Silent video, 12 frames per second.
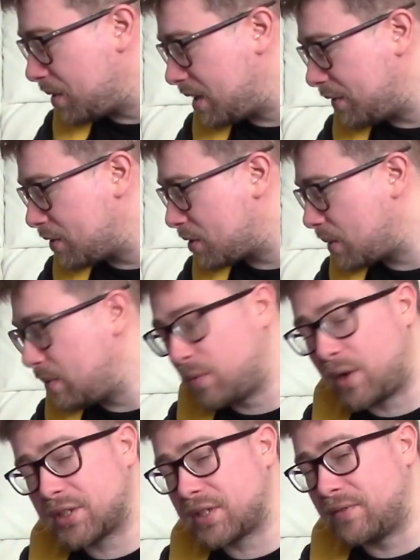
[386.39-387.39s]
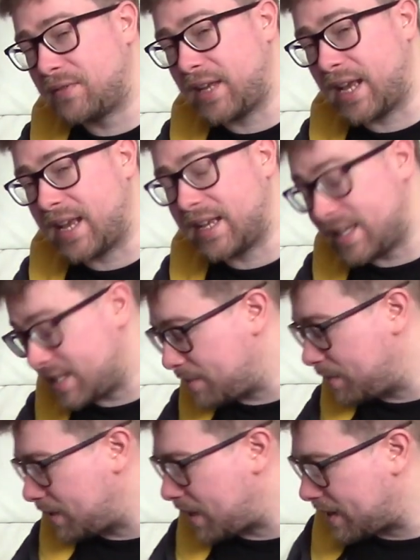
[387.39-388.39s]
the difference between watts and VA is,
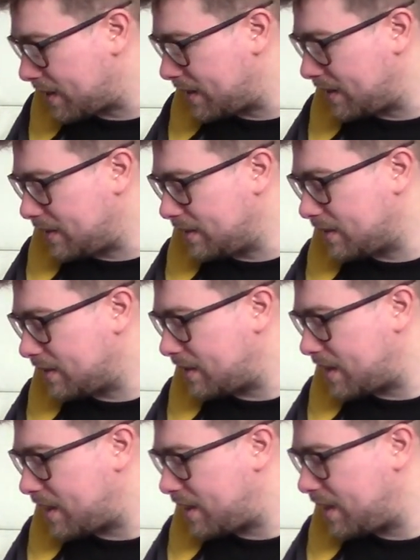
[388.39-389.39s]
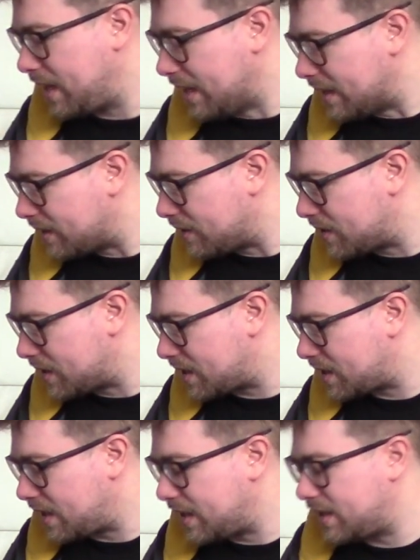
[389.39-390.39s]
but I think there is a
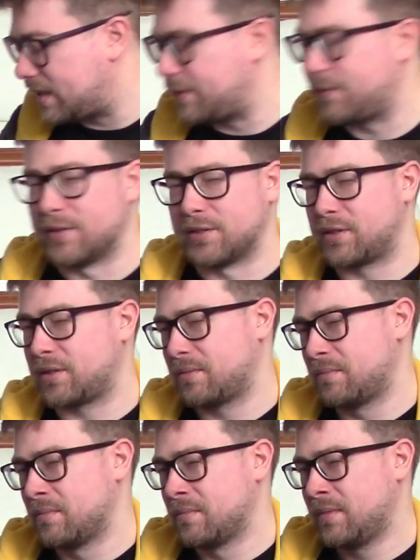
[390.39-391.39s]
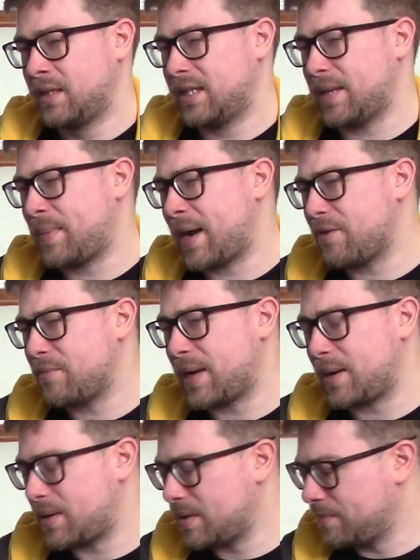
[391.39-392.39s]
slight difference. Is it apparent
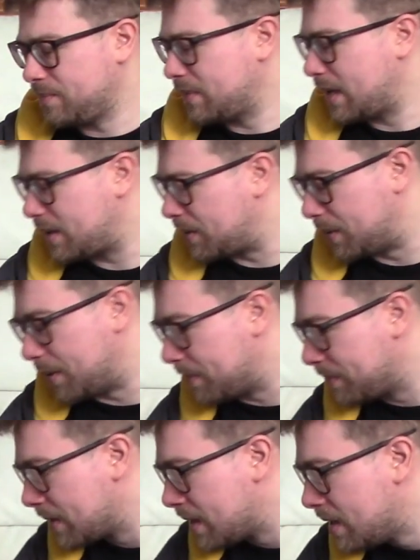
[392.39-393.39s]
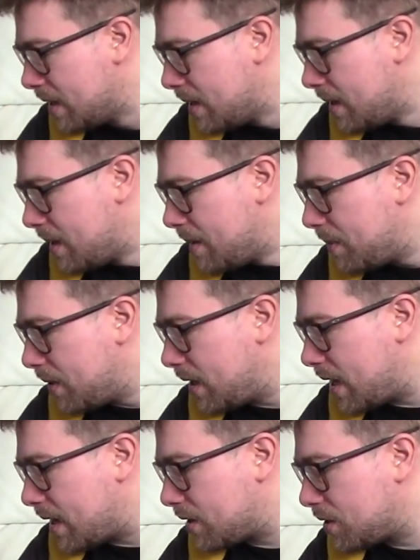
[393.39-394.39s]
power? Don't know. But
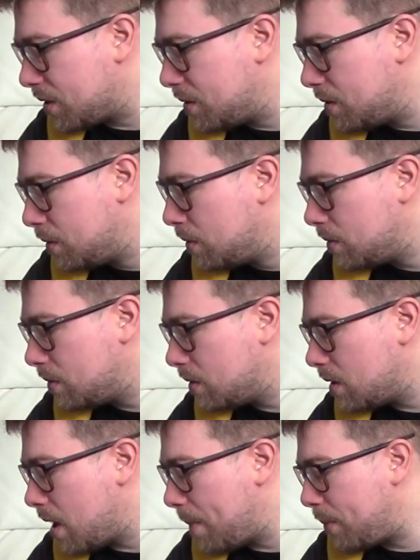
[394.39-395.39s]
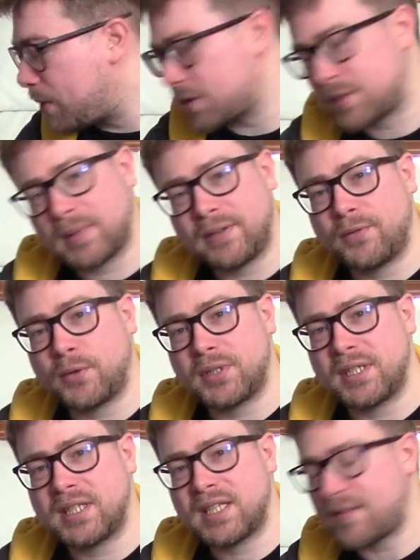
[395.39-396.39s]
yeah, so approximately
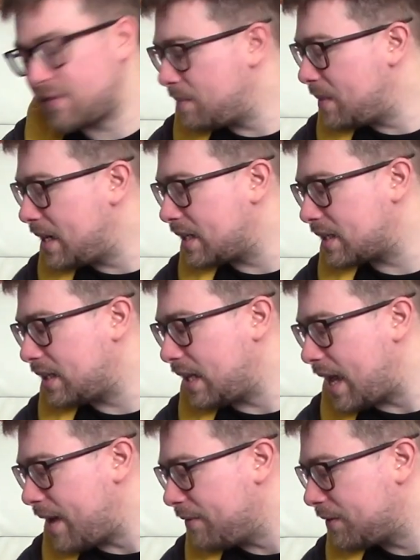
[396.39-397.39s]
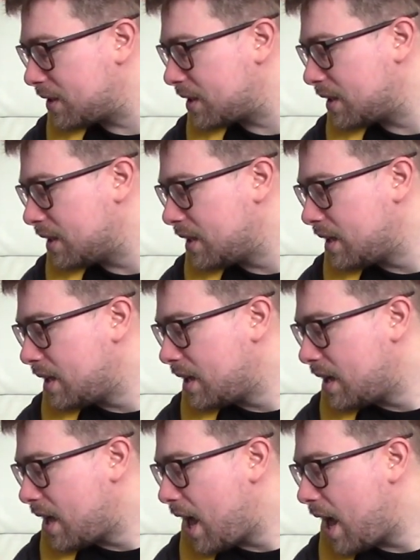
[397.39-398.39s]
47 minutes left,
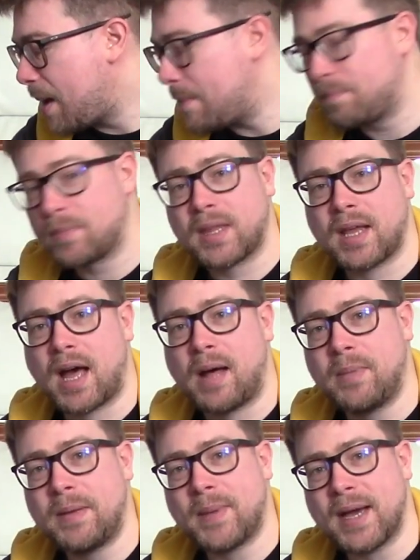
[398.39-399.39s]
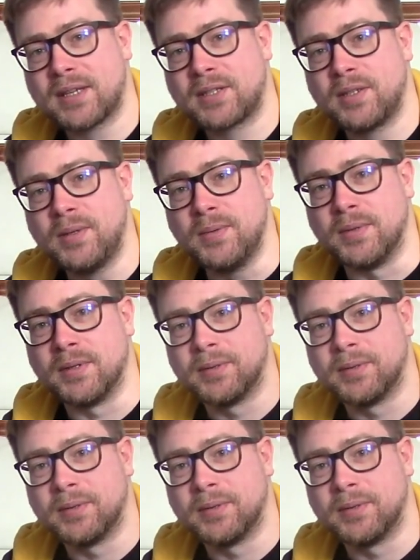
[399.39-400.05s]
and I'll be back soon.